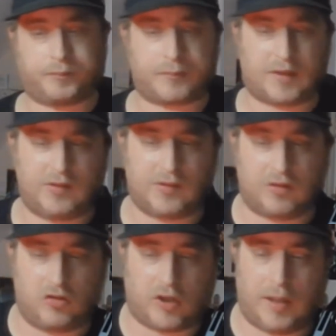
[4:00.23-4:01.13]
It's just a
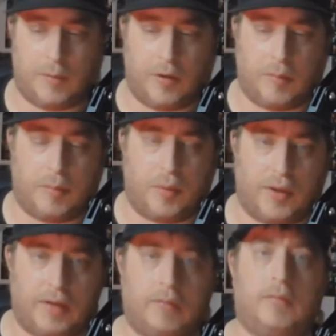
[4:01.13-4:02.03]
shame that the
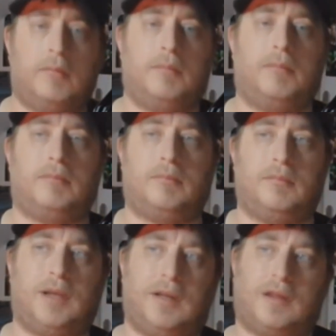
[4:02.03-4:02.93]
booking
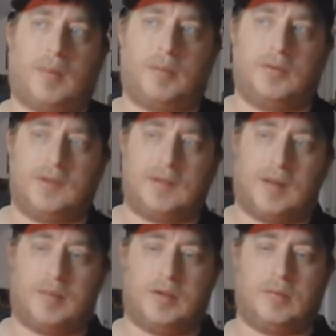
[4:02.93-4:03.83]
in
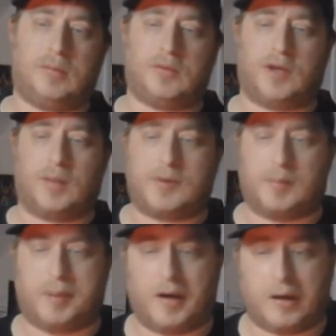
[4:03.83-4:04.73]
WCW wasn't up to
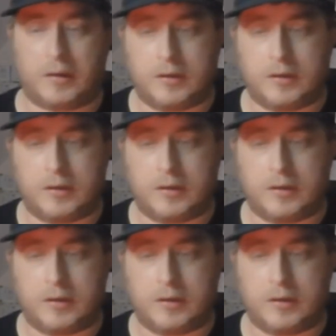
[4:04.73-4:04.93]
par.